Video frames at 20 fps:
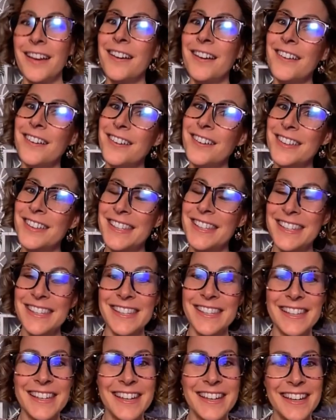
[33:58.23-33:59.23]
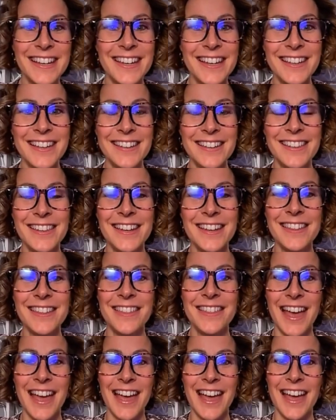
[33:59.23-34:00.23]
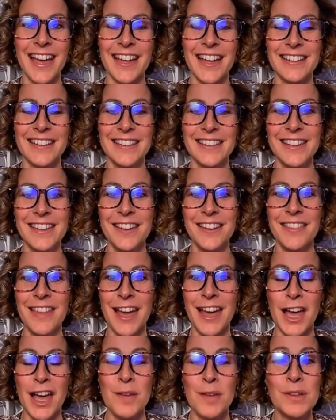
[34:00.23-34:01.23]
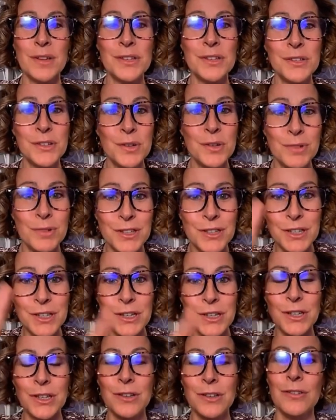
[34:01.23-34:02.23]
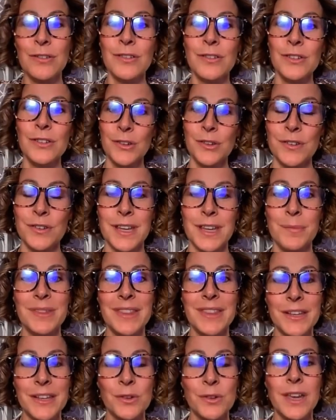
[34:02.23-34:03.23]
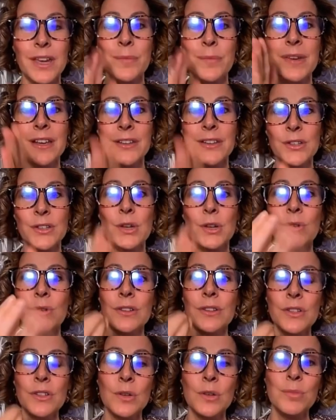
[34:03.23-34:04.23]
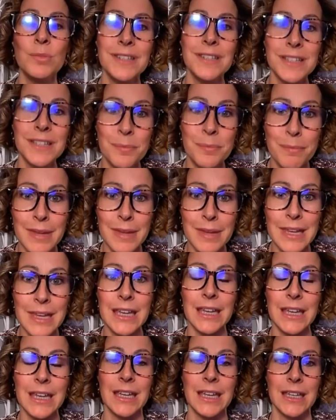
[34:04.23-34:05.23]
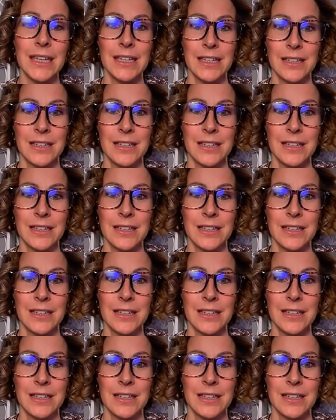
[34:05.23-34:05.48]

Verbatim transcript: Oh, see, look at that. Look at that. I'm unsuitable to you, Jose, but that's okay because you are unsuitable to me.